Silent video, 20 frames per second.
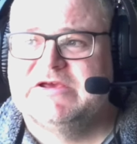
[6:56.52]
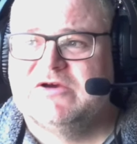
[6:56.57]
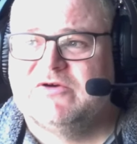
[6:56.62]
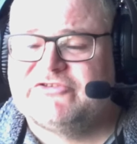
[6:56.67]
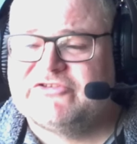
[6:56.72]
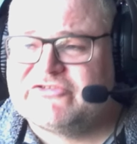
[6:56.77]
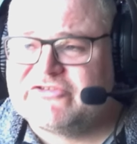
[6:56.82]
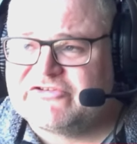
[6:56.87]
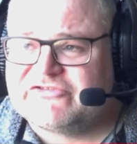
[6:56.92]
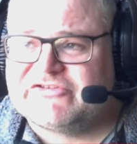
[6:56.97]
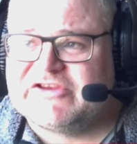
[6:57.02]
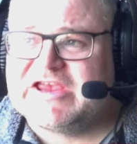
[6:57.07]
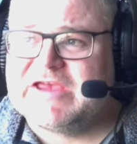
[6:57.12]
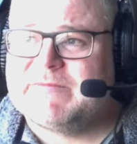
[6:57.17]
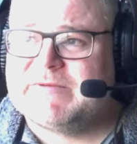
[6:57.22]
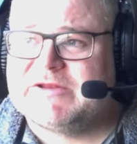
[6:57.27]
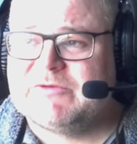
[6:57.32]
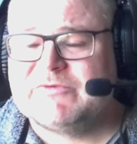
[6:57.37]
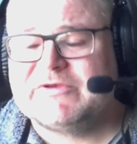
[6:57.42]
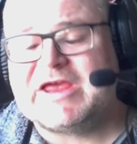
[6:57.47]
which is a shame.
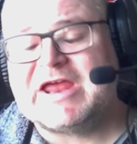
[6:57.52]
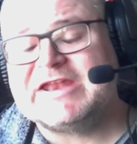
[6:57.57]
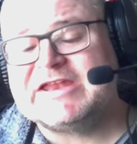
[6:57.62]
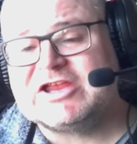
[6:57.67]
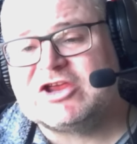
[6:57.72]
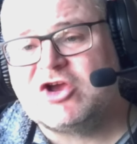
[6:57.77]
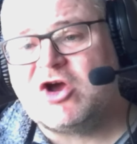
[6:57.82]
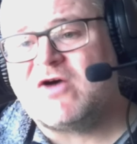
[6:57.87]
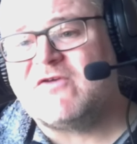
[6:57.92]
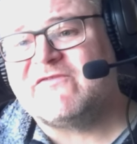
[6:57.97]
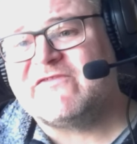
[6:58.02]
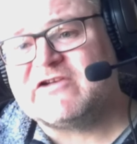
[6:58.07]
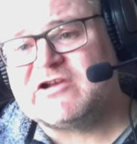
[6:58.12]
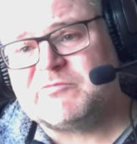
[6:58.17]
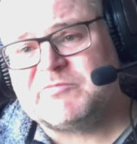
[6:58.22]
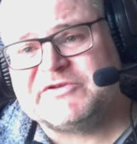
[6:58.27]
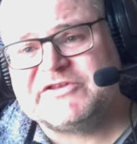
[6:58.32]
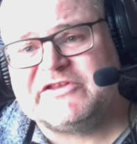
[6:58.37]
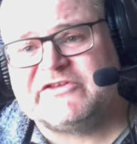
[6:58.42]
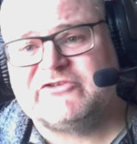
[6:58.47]
And it and it got very
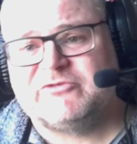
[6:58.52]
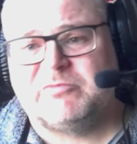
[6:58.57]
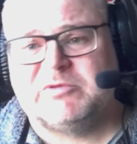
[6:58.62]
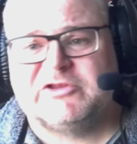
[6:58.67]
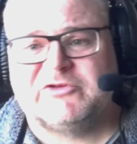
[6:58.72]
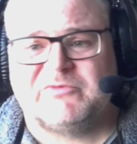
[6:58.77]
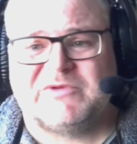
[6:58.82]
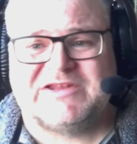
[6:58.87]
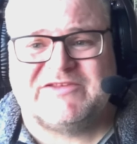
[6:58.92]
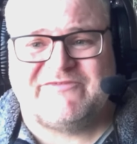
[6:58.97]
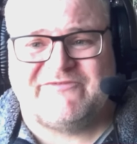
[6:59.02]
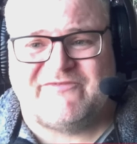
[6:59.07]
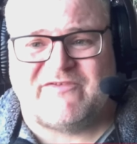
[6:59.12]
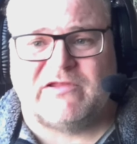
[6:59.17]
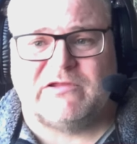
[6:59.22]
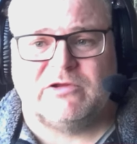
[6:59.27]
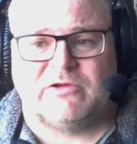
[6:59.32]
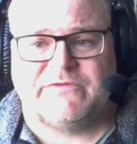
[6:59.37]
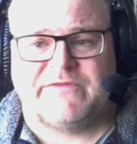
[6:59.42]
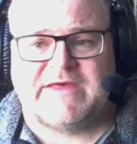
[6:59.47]
predictable as well. It
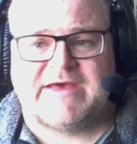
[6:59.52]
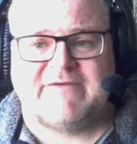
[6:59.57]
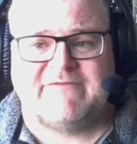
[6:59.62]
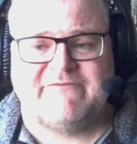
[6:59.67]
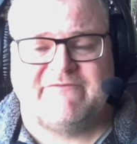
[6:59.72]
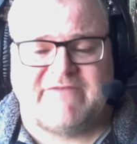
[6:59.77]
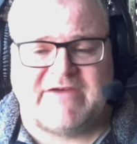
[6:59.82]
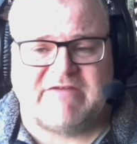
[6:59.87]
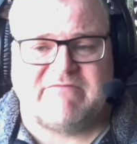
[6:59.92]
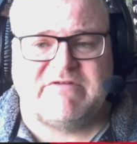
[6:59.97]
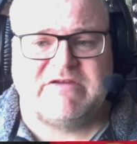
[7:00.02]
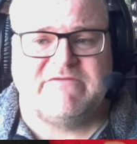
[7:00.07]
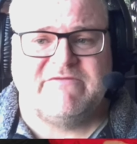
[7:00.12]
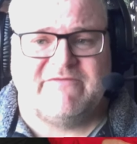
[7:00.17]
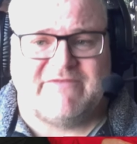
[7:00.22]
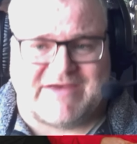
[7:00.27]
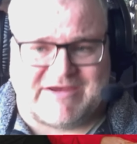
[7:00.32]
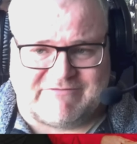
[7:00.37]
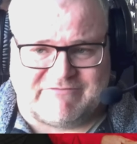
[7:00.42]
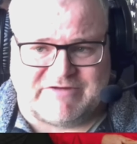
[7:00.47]
followed that very
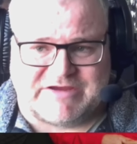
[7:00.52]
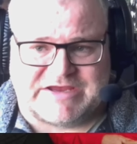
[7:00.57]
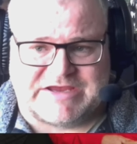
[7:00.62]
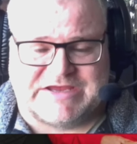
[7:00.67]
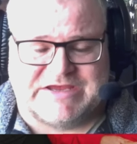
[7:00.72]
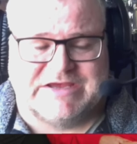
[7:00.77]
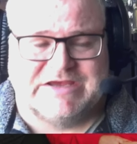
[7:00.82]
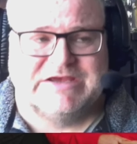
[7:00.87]
very